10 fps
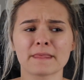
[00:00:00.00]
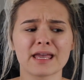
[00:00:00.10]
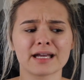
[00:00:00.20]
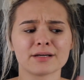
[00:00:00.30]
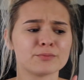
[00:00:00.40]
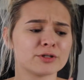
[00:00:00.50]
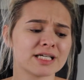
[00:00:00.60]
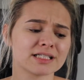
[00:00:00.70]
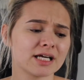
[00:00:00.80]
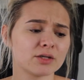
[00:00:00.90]
It can
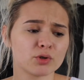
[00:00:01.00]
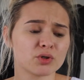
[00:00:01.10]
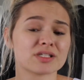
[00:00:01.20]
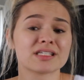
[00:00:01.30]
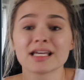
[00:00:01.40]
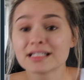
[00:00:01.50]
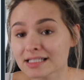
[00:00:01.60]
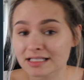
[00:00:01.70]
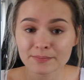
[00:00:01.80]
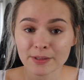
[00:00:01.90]
predict like what your skin's
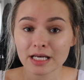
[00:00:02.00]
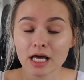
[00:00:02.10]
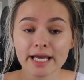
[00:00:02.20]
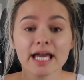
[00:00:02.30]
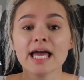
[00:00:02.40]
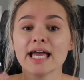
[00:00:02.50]
gonna be like.